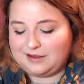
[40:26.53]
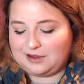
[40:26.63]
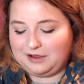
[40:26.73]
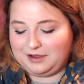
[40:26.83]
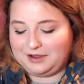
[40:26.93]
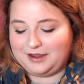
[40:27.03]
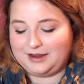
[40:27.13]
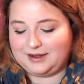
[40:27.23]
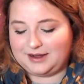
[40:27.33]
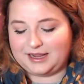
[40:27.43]

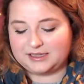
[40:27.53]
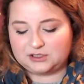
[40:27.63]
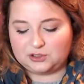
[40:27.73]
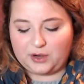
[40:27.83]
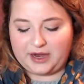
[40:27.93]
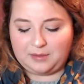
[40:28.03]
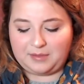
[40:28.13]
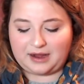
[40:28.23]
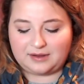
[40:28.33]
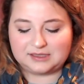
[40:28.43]
on Instagram,
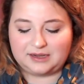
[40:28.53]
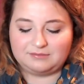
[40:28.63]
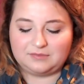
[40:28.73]
and I was like,